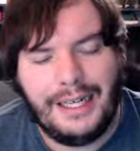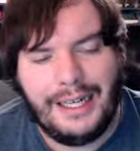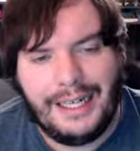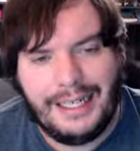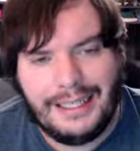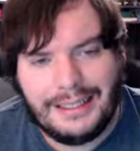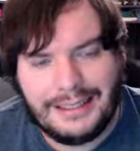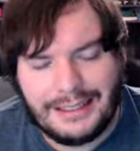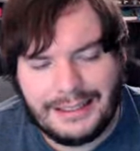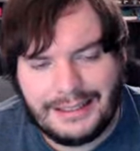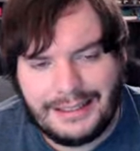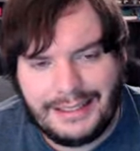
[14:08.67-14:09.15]

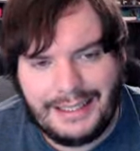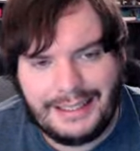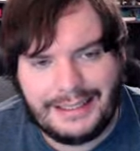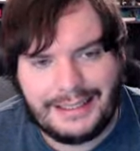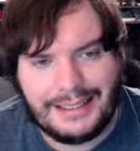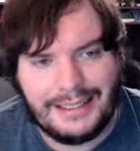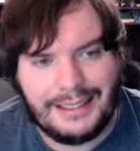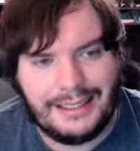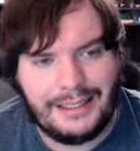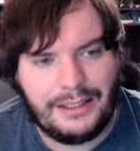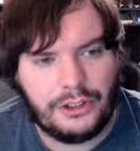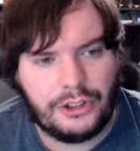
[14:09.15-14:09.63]
Is a
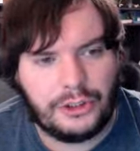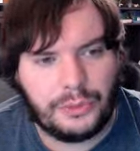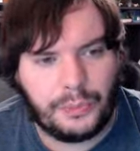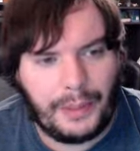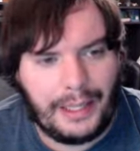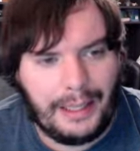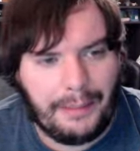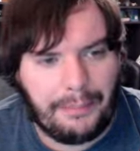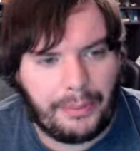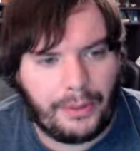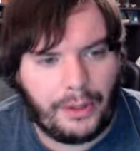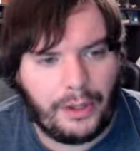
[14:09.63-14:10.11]
decent
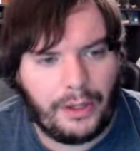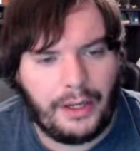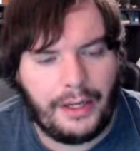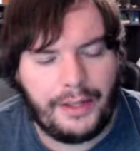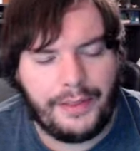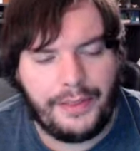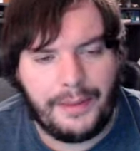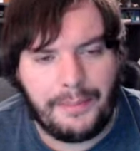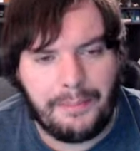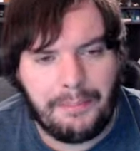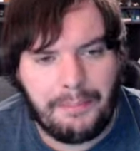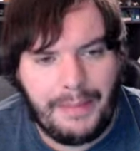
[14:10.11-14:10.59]
sweeper
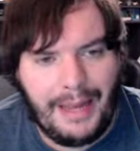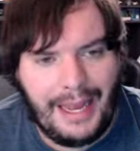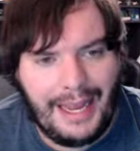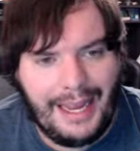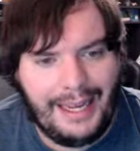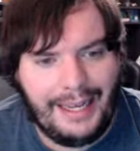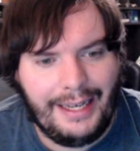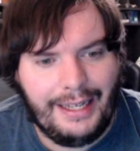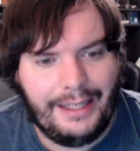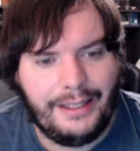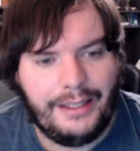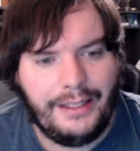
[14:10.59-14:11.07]
in the
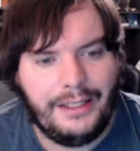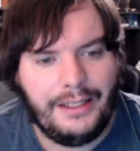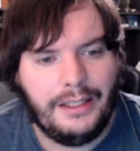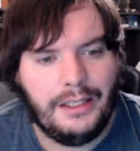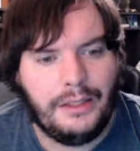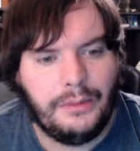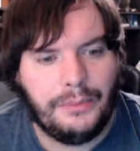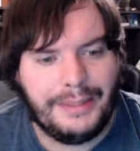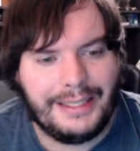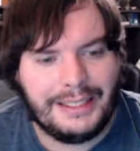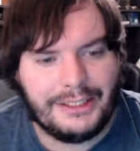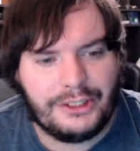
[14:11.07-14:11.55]
main.
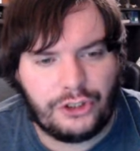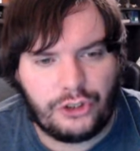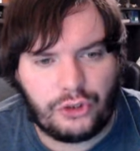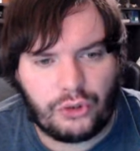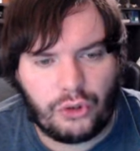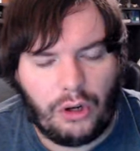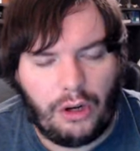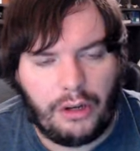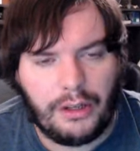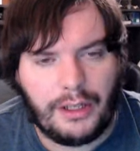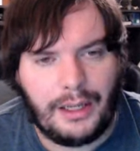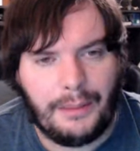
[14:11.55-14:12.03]
get to
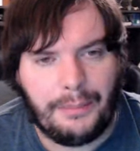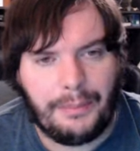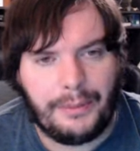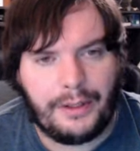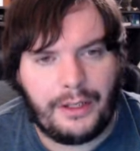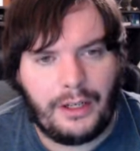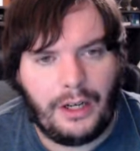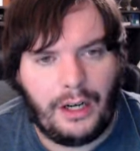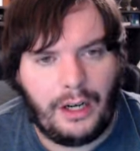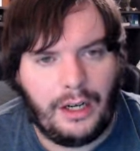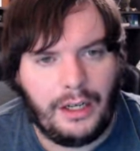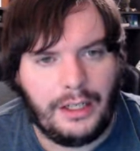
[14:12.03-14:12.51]
draw a couple
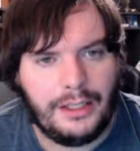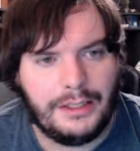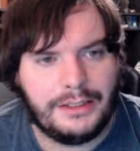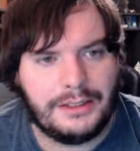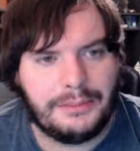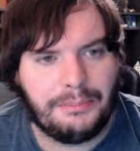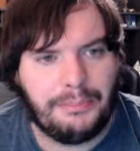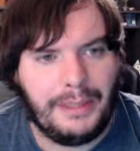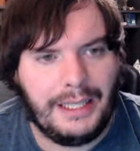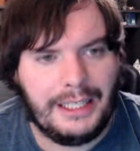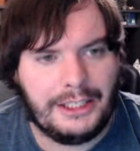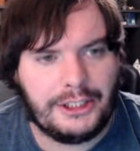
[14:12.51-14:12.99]
cards,
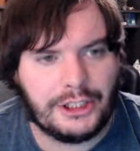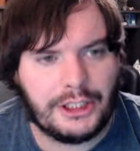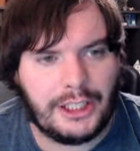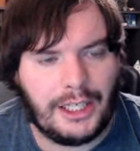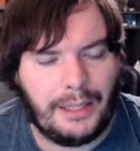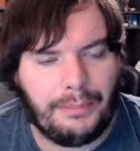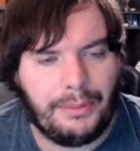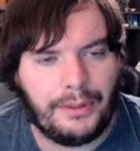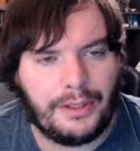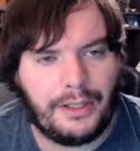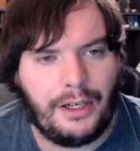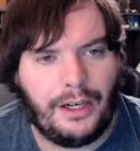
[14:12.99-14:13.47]
pitch a
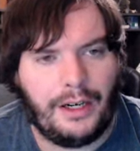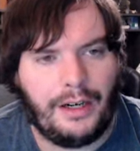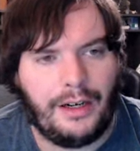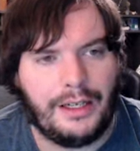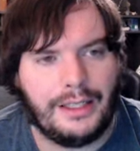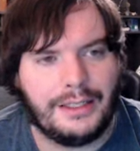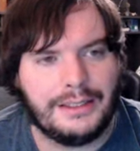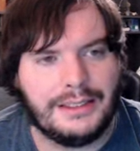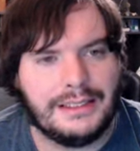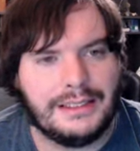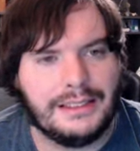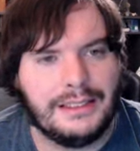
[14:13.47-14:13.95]
couple
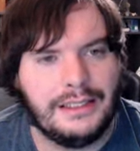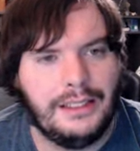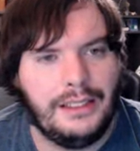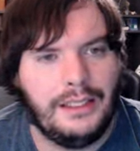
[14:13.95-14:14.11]
cards.